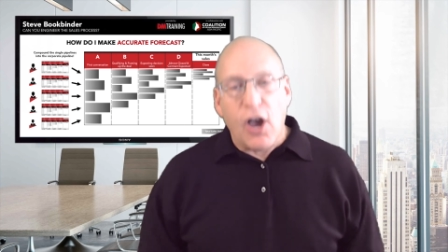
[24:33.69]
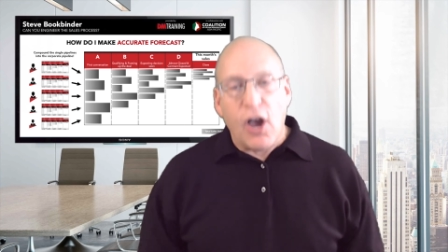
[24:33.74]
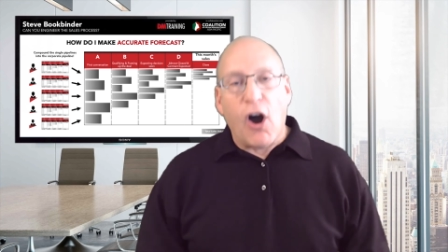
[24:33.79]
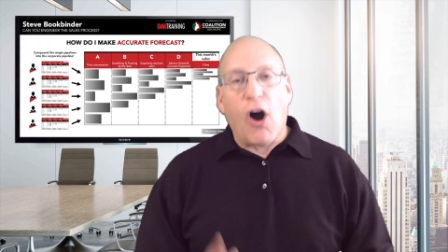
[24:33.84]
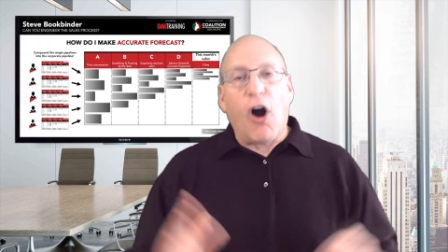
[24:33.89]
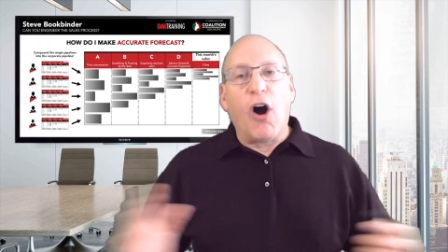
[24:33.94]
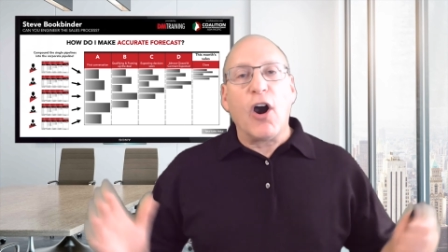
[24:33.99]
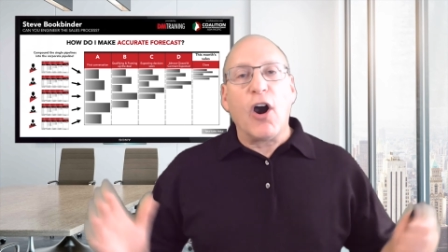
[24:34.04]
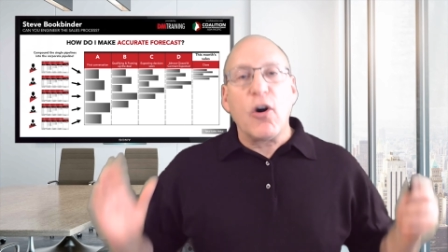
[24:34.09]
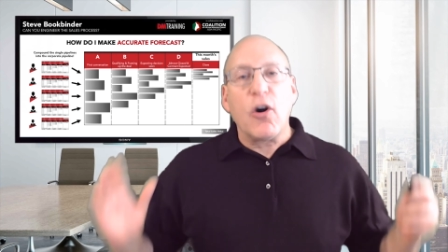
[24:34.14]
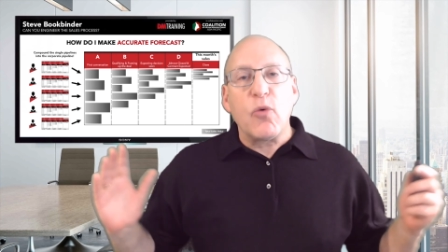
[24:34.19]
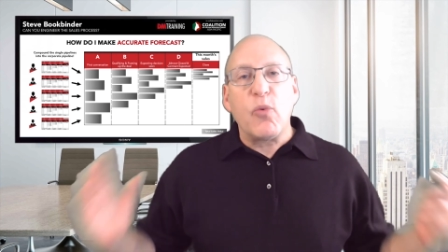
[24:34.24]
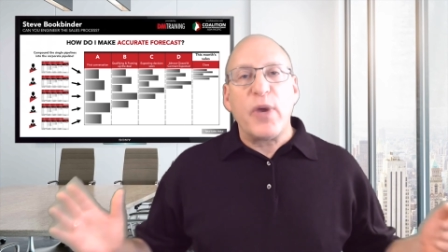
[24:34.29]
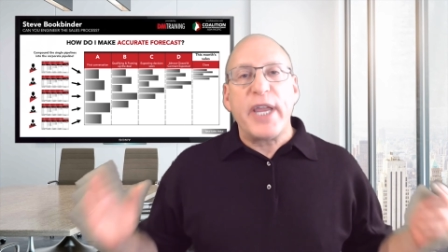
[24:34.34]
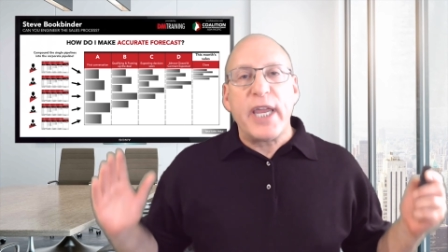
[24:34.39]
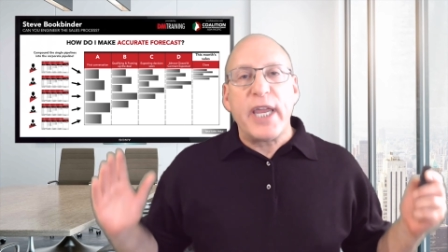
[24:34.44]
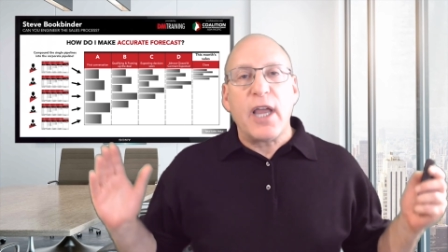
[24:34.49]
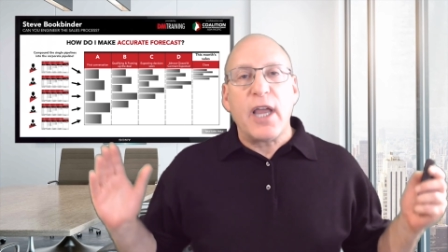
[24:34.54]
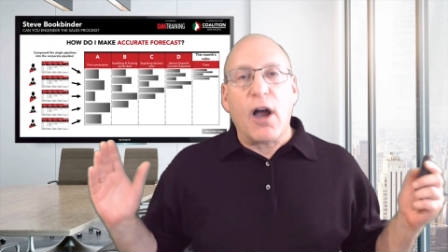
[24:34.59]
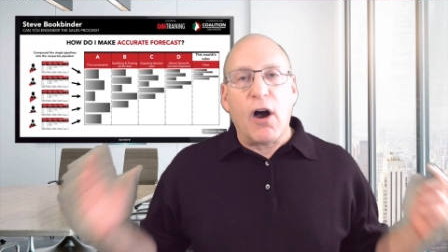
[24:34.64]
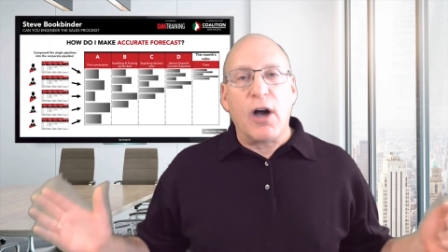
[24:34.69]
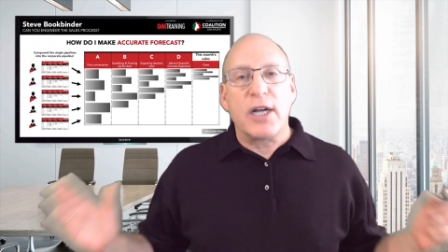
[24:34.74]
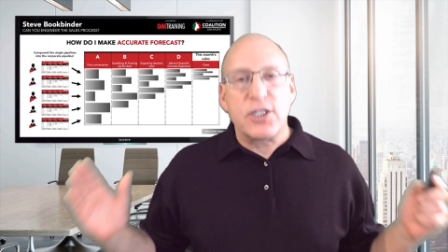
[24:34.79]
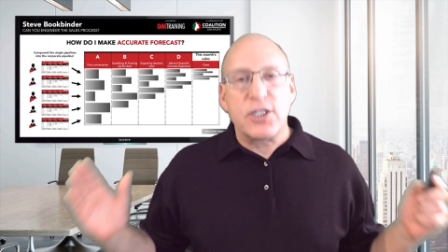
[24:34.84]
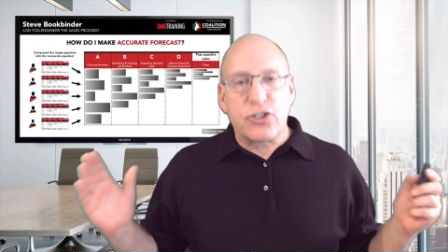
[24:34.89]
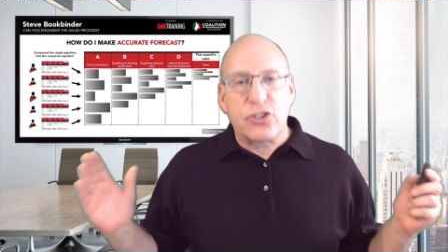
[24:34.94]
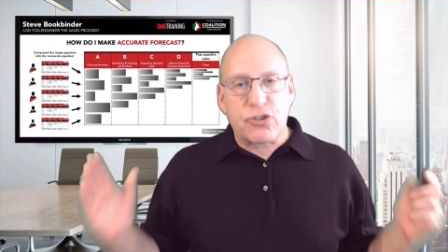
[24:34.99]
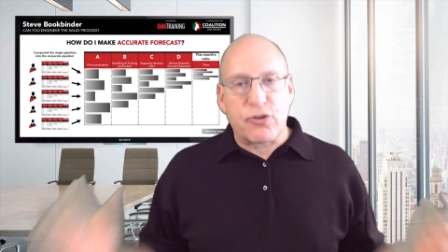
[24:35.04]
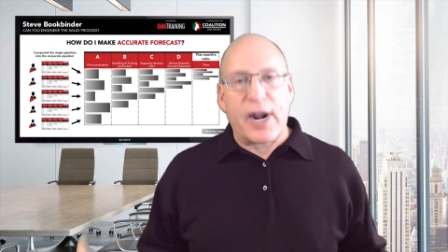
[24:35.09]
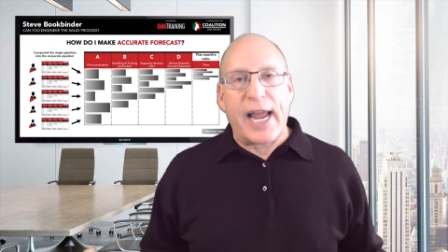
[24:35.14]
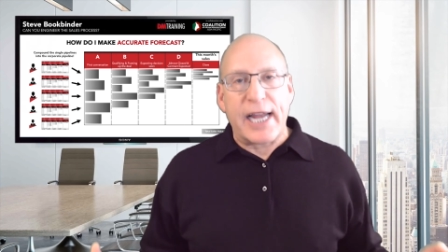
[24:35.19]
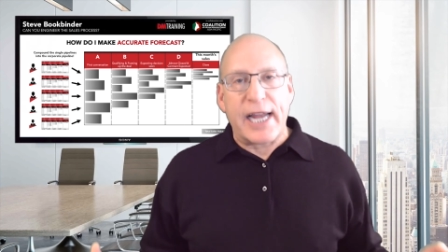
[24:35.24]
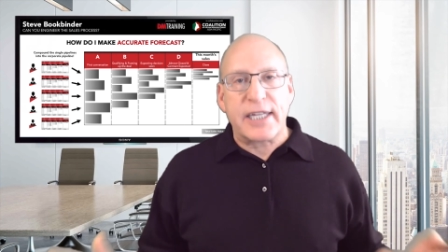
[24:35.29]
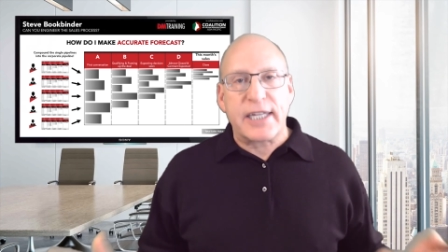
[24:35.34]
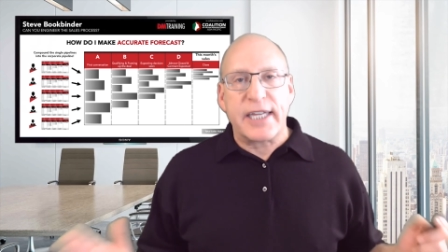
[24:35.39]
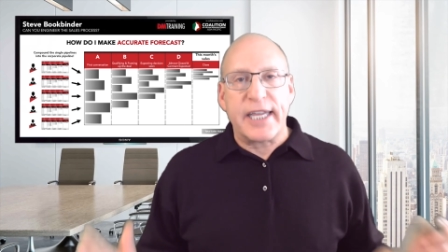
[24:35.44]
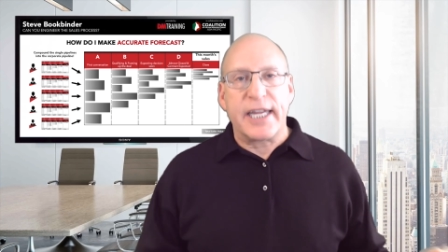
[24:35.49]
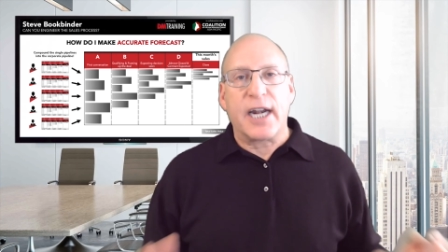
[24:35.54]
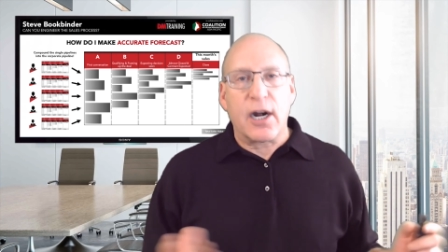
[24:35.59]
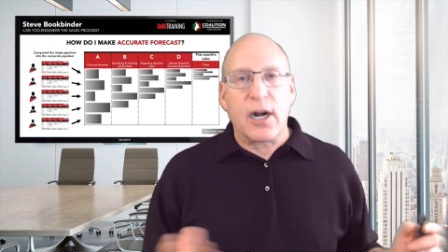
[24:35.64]
are we on track to
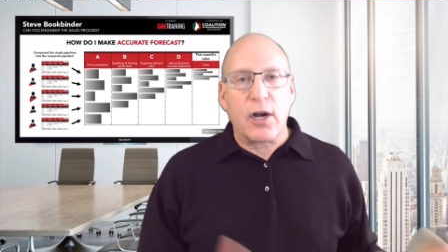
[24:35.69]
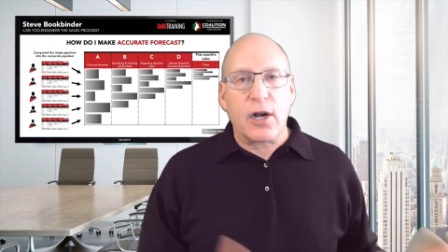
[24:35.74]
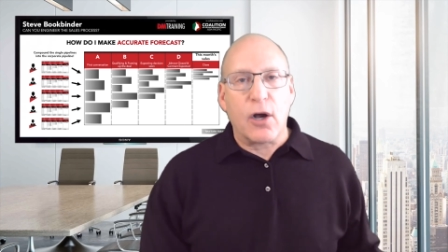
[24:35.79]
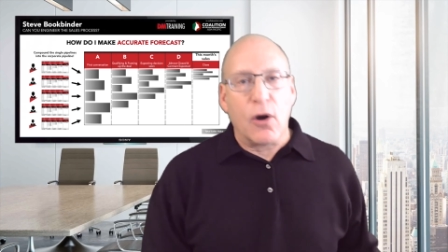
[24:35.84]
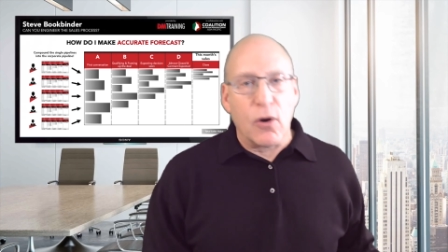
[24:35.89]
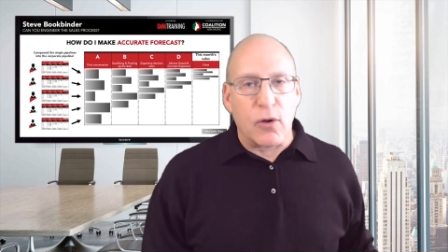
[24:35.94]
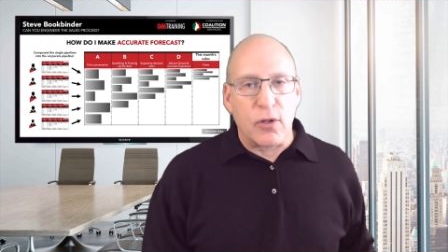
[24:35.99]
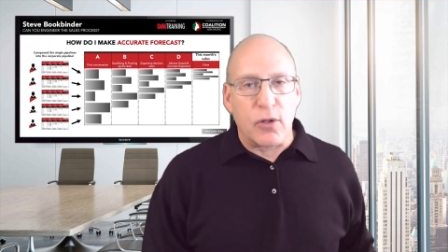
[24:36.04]
hit our goal?